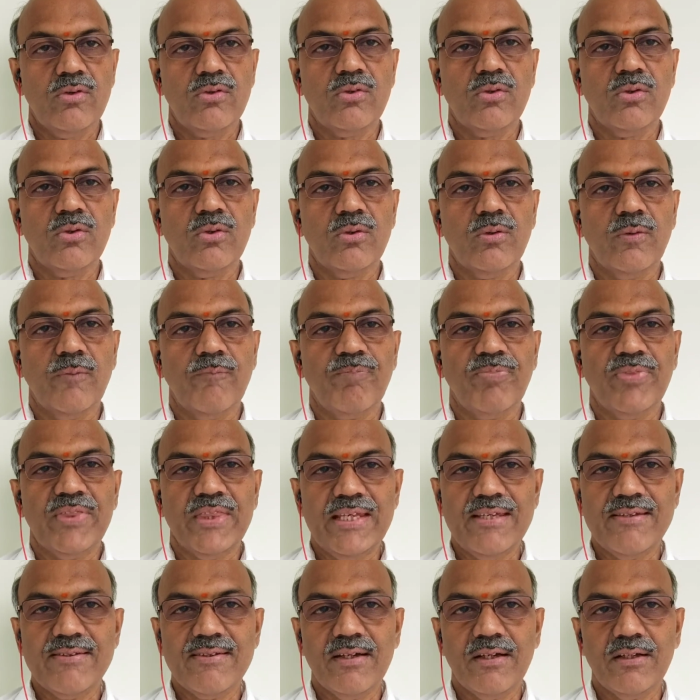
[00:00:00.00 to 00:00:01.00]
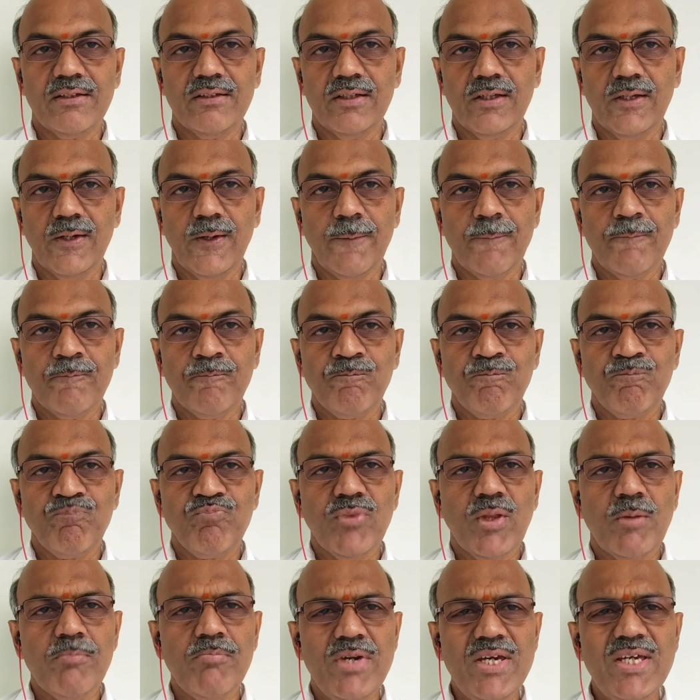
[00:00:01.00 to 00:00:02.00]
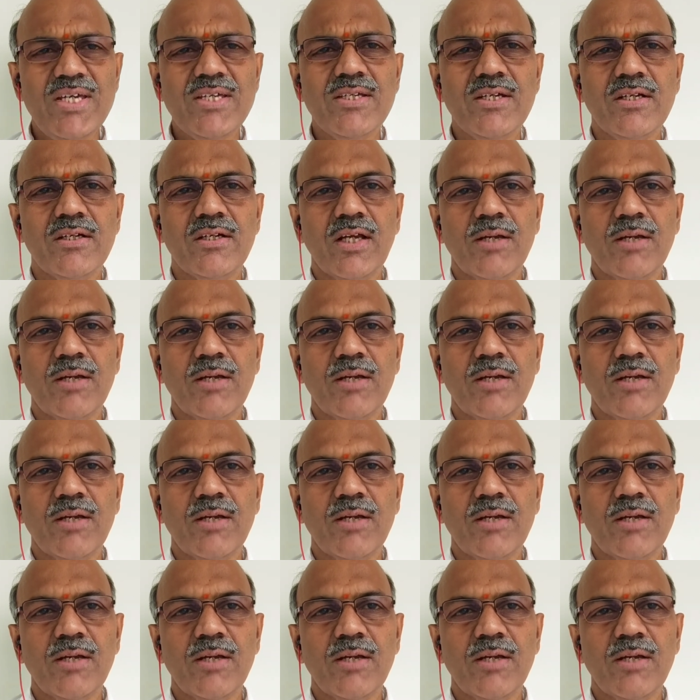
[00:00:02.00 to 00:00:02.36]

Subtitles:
So these are the major